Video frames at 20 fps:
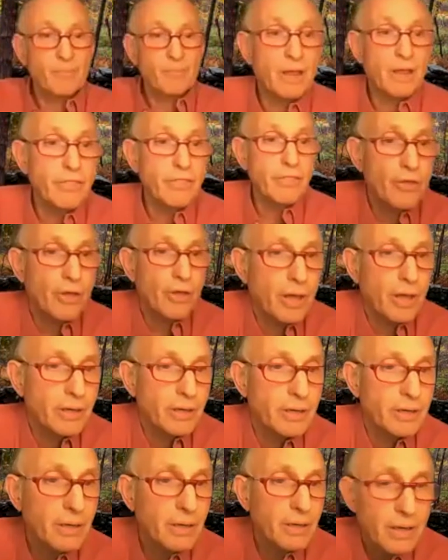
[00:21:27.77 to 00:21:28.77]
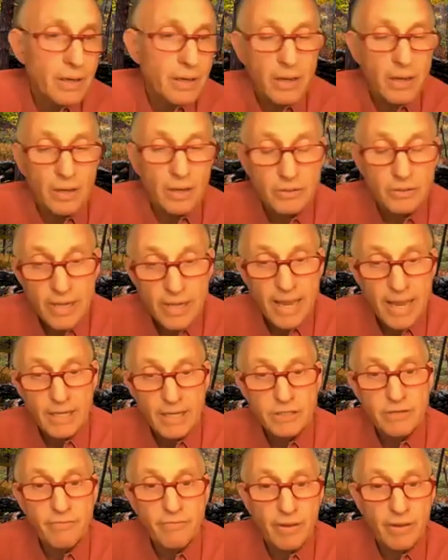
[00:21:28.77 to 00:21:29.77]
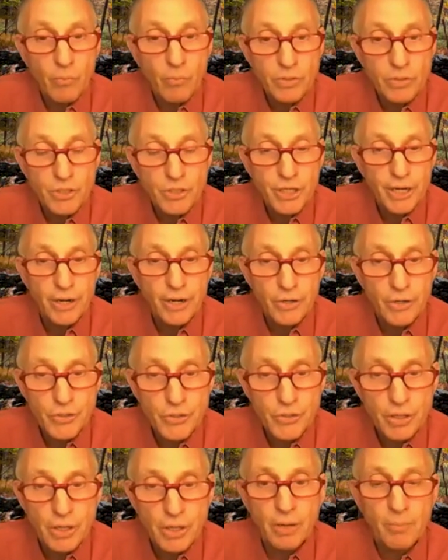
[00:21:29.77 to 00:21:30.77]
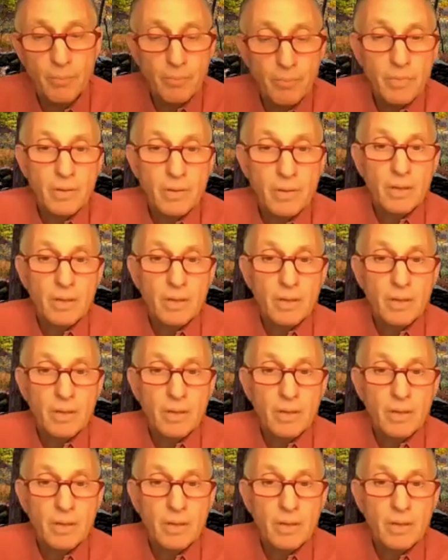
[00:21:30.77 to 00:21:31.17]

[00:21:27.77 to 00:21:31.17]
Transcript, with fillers: I thought I was asked if I would share some